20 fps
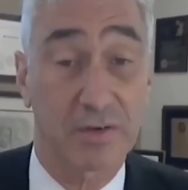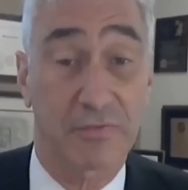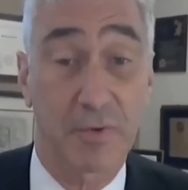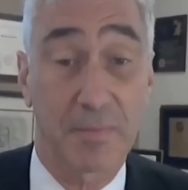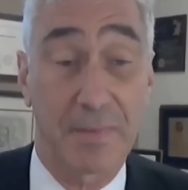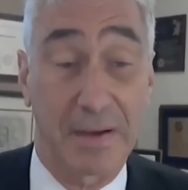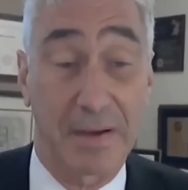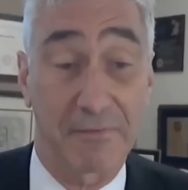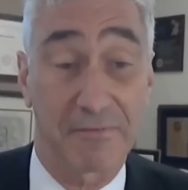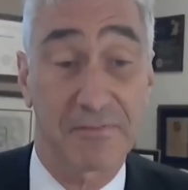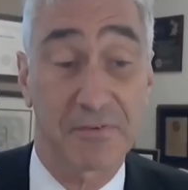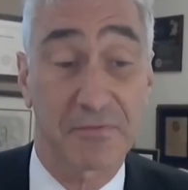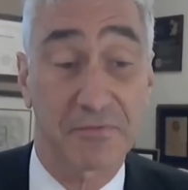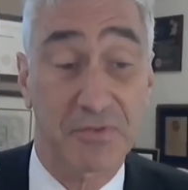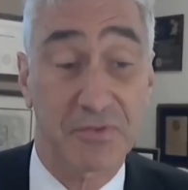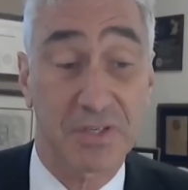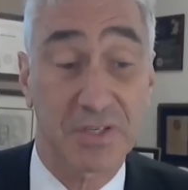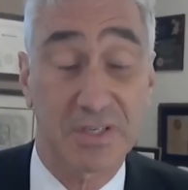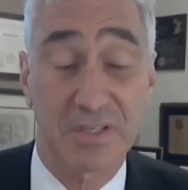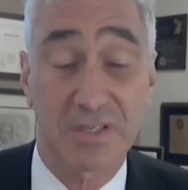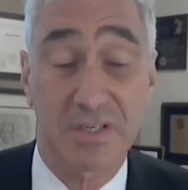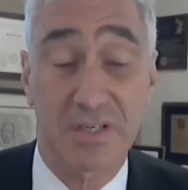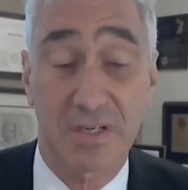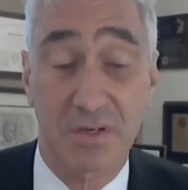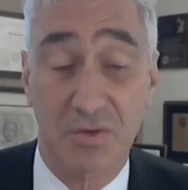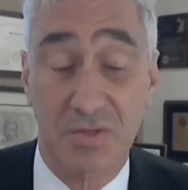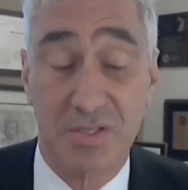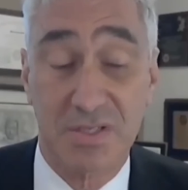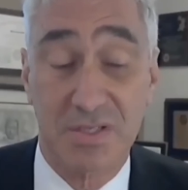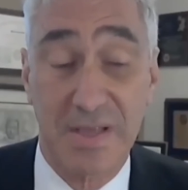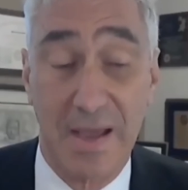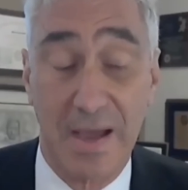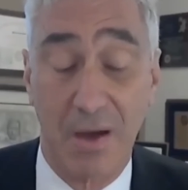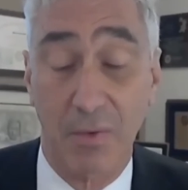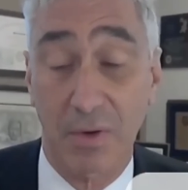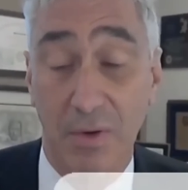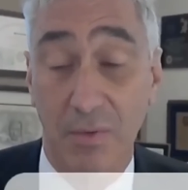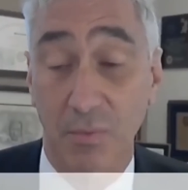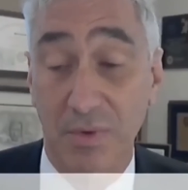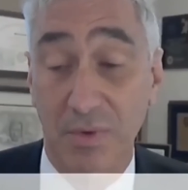for about 15 years now,
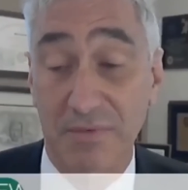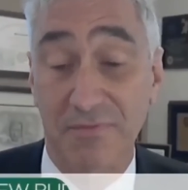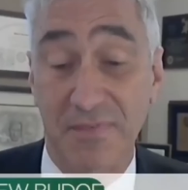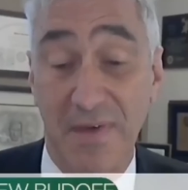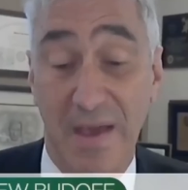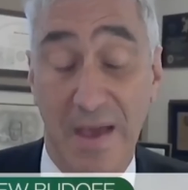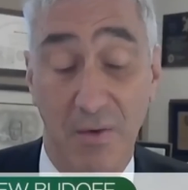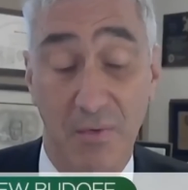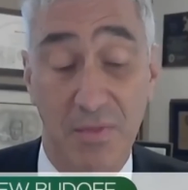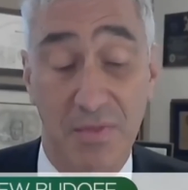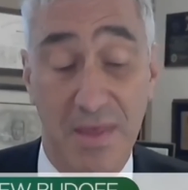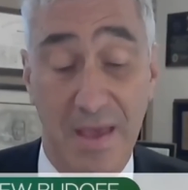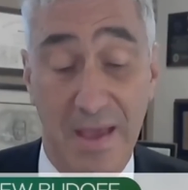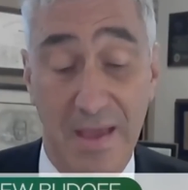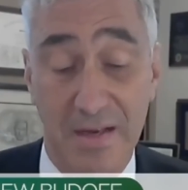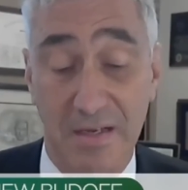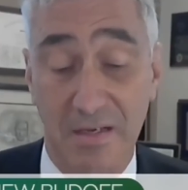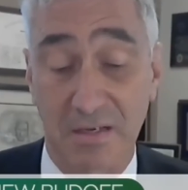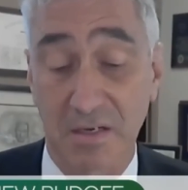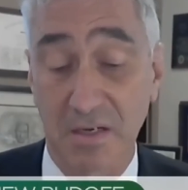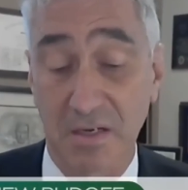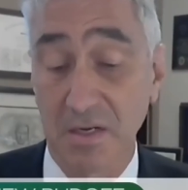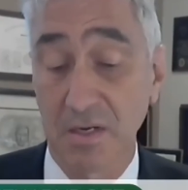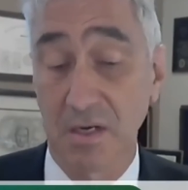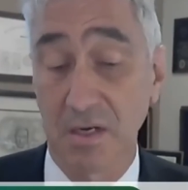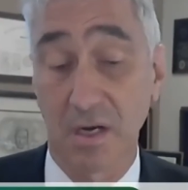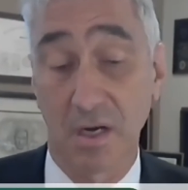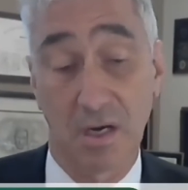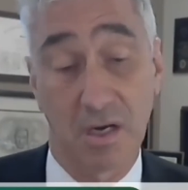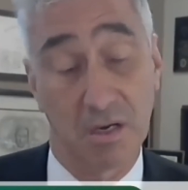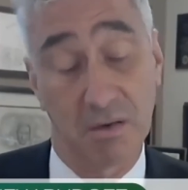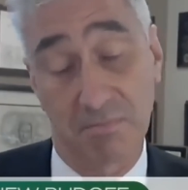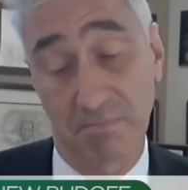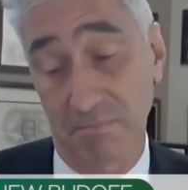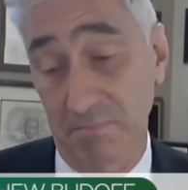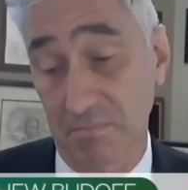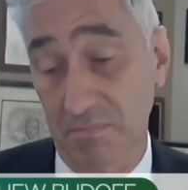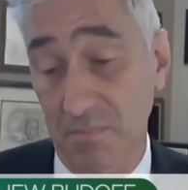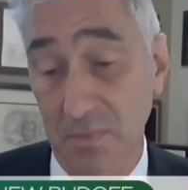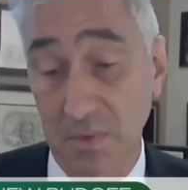and we found that it uh,
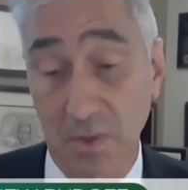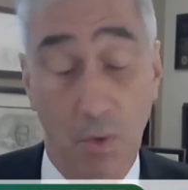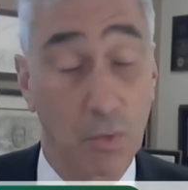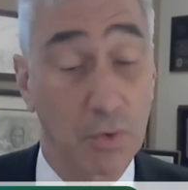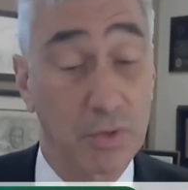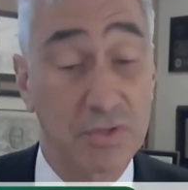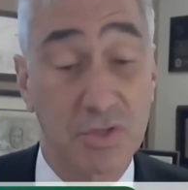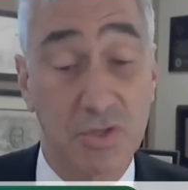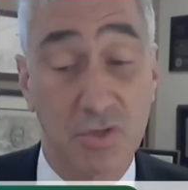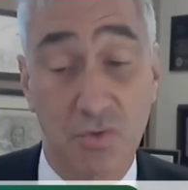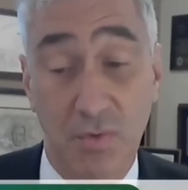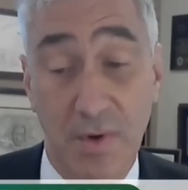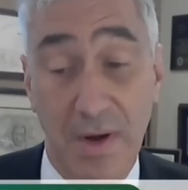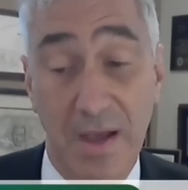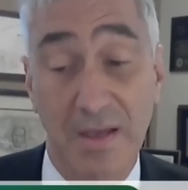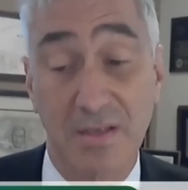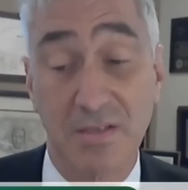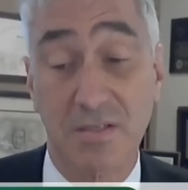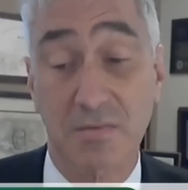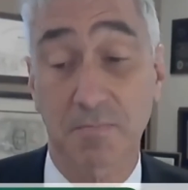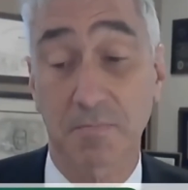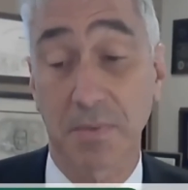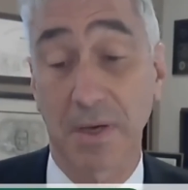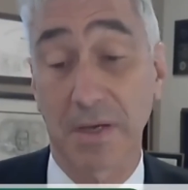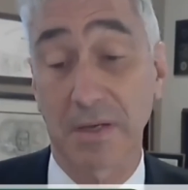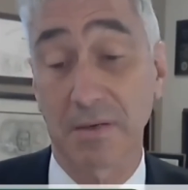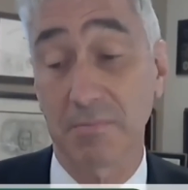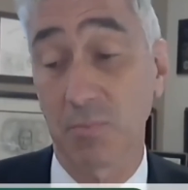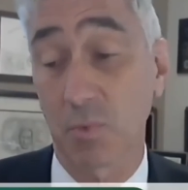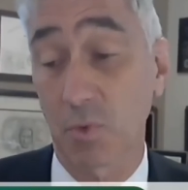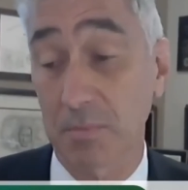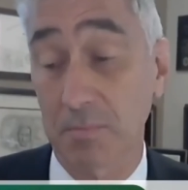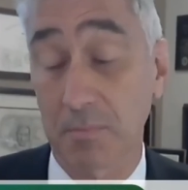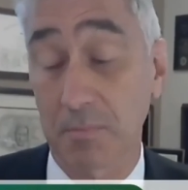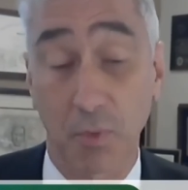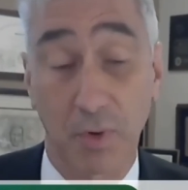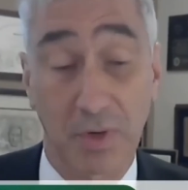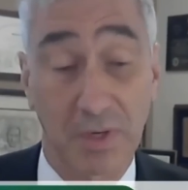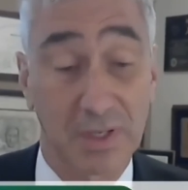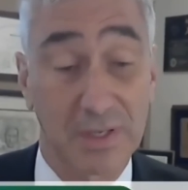lowers stress, but more
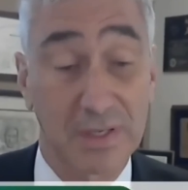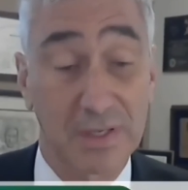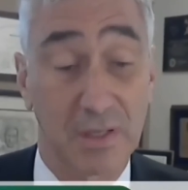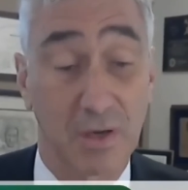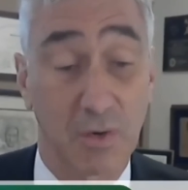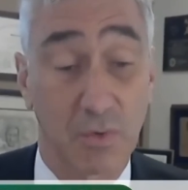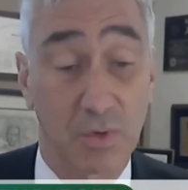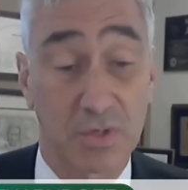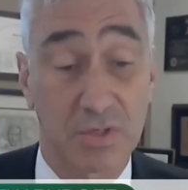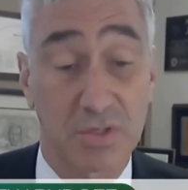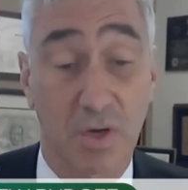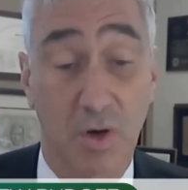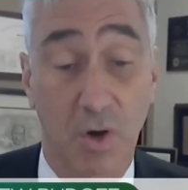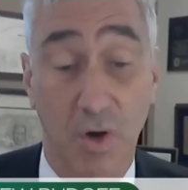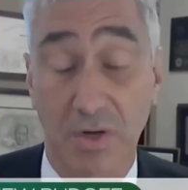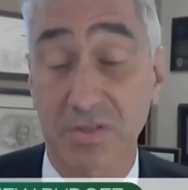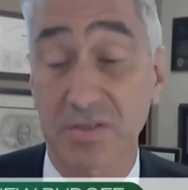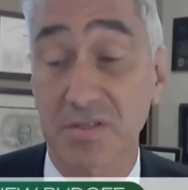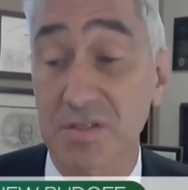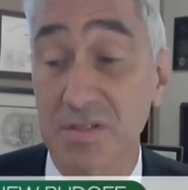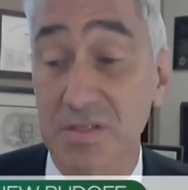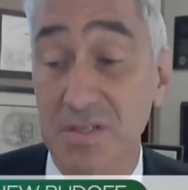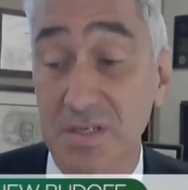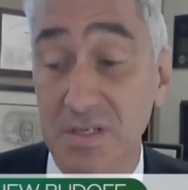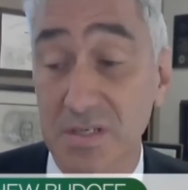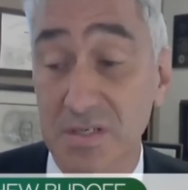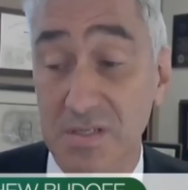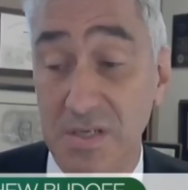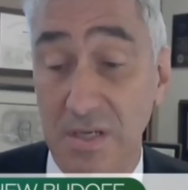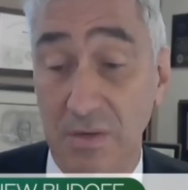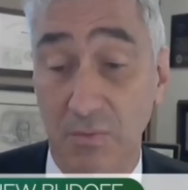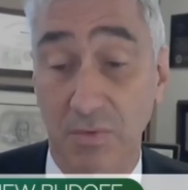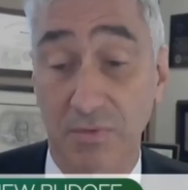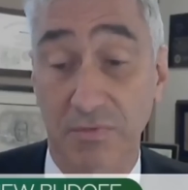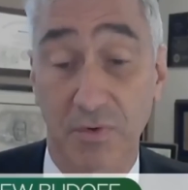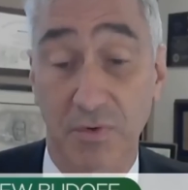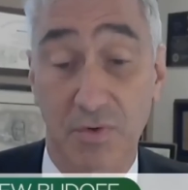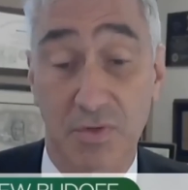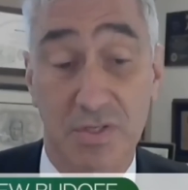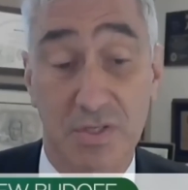importantly, lowers heart disease and
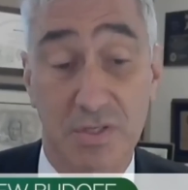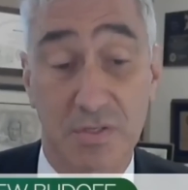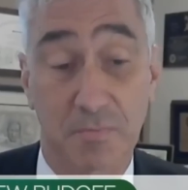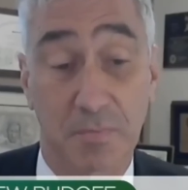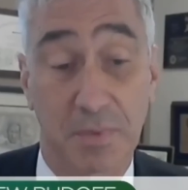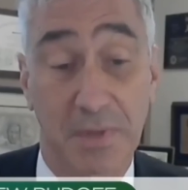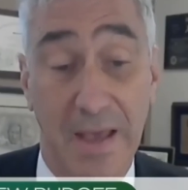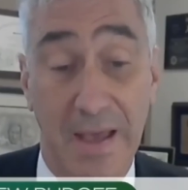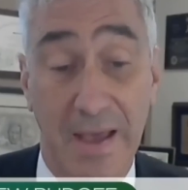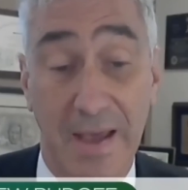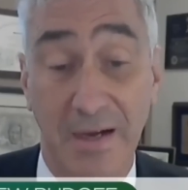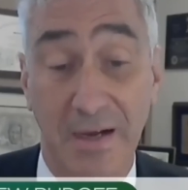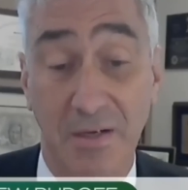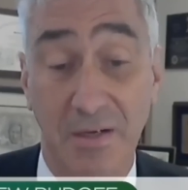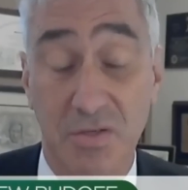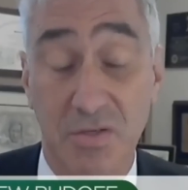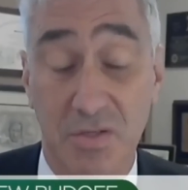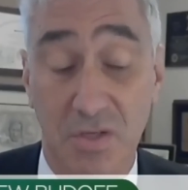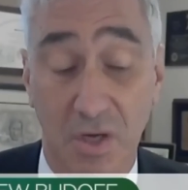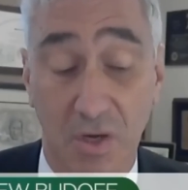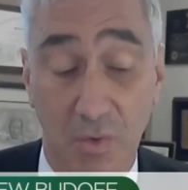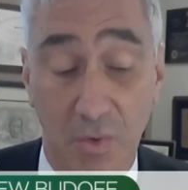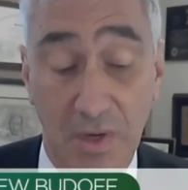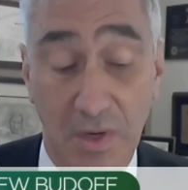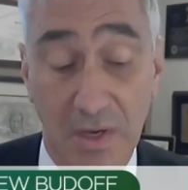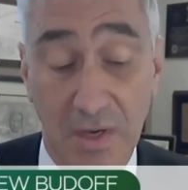reverses plaque. So,